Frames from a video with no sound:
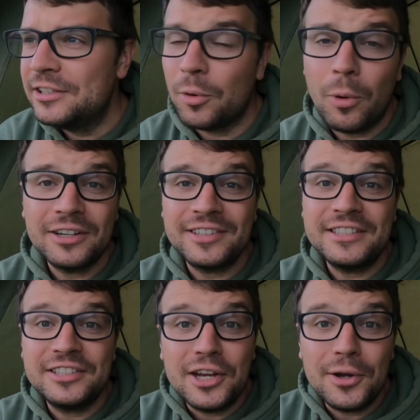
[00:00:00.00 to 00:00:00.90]
So what I
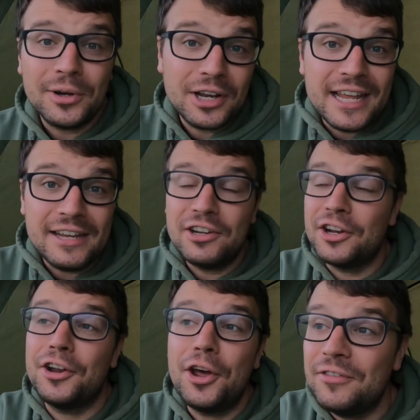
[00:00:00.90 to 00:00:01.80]
tend to do on an evening
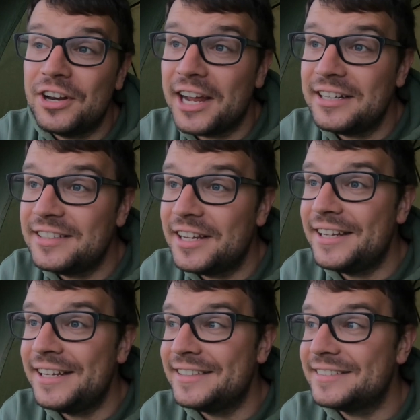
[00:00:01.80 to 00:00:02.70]
on an
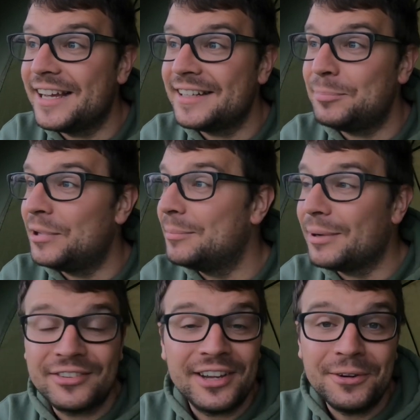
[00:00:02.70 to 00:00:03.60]
overnighter is I bring
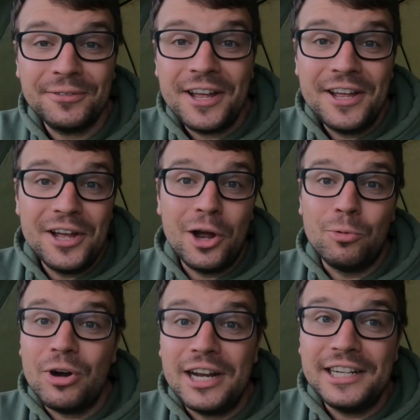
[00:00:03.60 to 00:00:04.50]
myself a
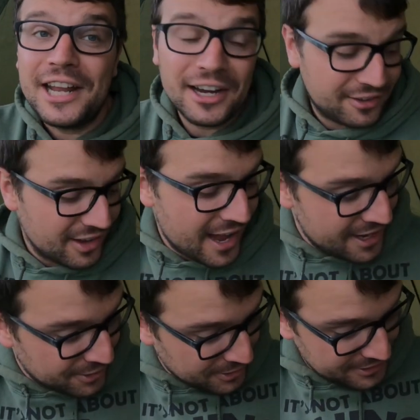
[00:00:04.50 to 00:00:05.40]
really nice
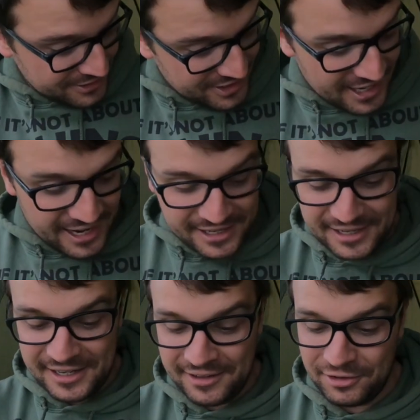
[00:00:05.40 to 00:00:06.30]
ale, and today
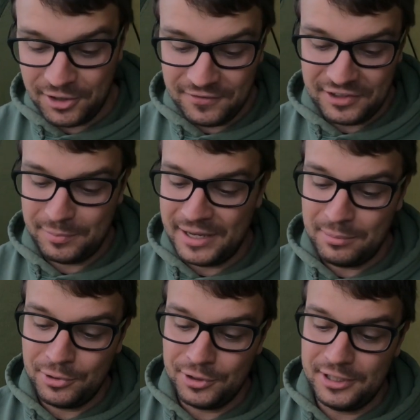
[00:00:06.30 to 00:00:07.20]
I've got this
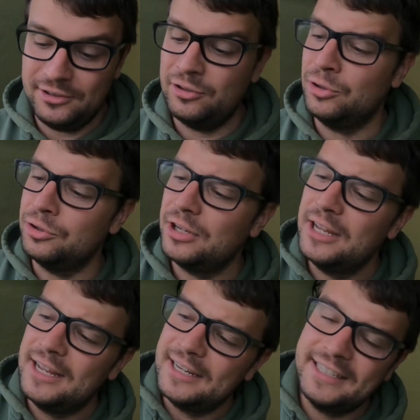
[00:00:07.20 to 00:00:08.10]
bad boy. It's called
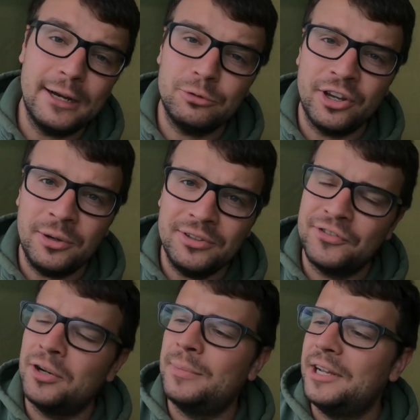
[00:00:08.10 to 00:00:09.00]
Kelto. It's
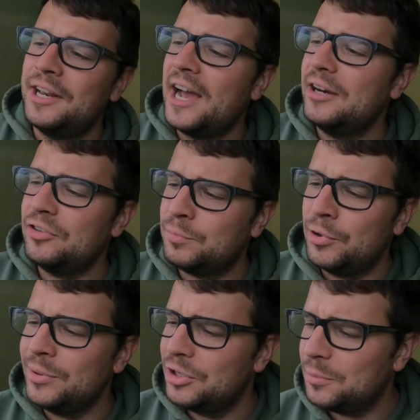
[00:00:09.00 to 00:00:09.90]
from an Irish
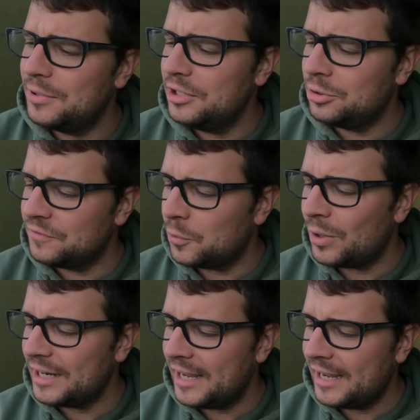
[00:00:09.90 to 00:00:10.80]
brewing company called the
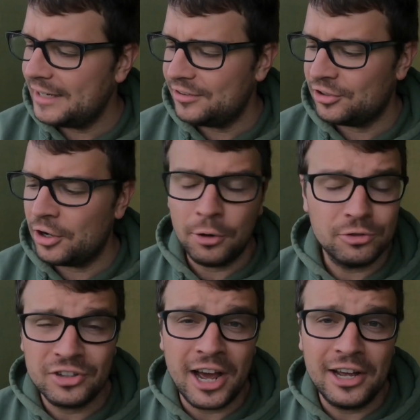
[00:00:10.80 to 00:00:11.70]
White Hag. It's a Kolsch
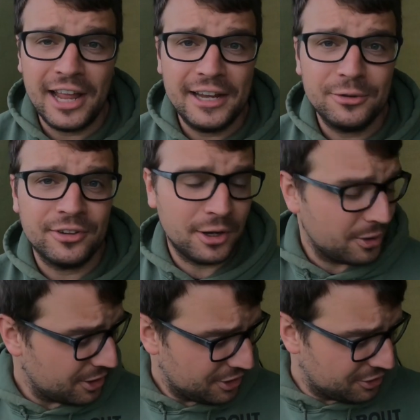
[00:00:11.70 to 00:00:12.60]
style ale, so
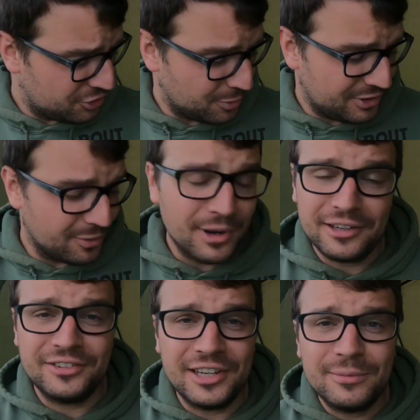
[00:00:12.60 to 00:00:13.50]
should be some
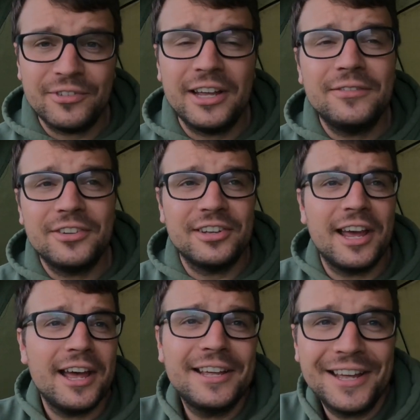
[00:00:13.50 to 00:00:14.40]
nice deep flavours in
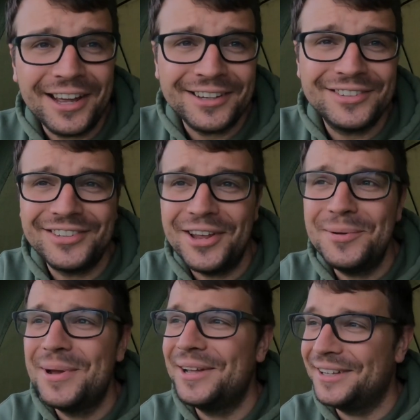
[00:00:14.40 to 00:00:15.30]
there, I assume.